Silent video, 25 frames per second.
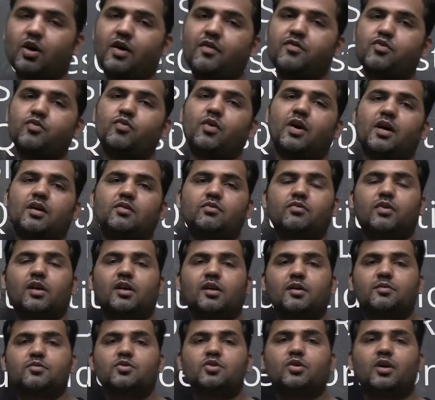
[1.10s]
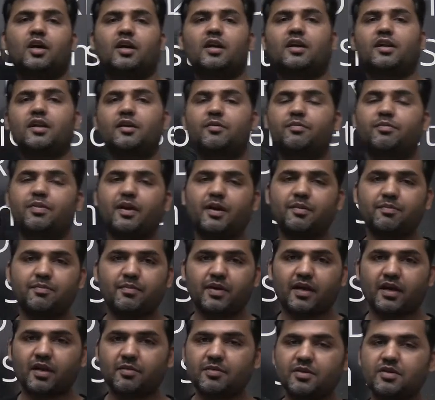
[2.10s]
everyone, welcome to LRDIprep.
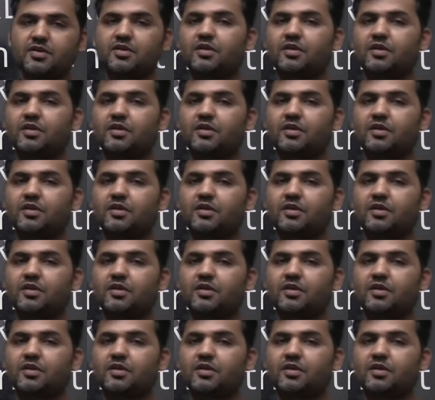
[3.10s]
My name is